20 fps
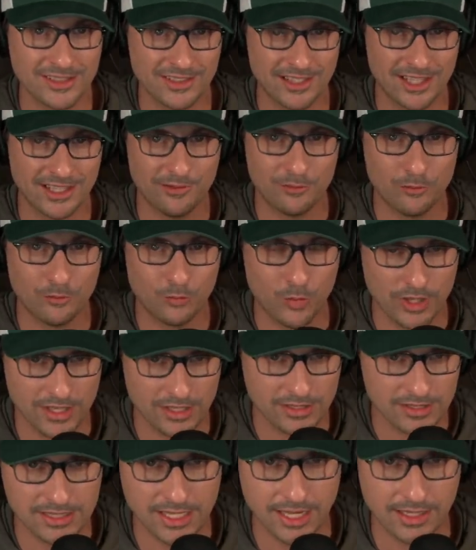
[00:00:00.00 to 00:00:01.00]
And then
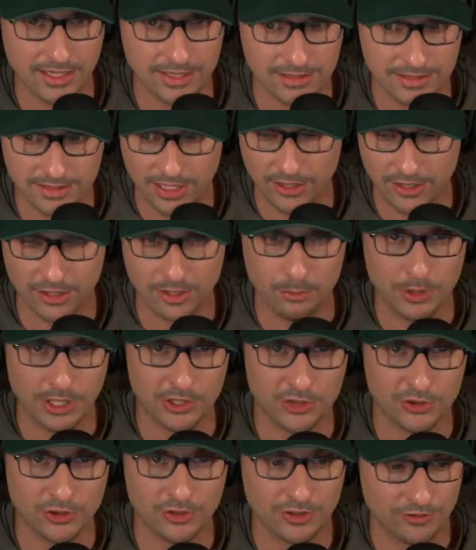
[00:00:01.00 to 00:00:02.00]
within seconds, I got a
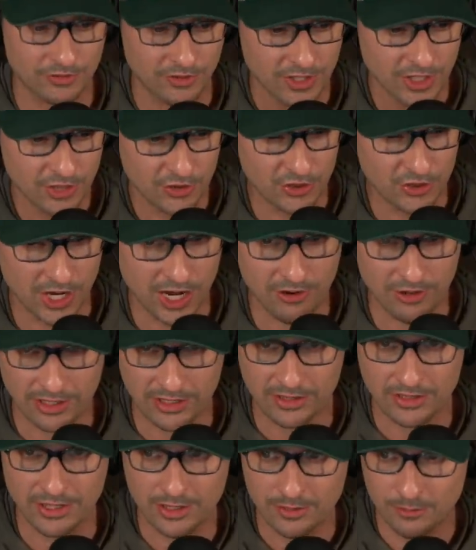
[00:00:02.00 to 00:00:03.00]
picture of
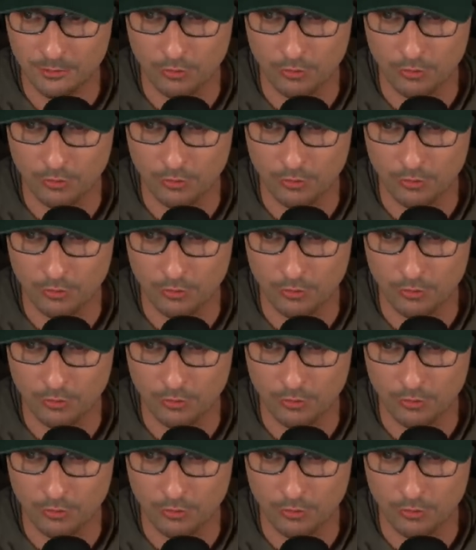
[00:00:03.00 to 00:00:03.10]
Jared, Clint,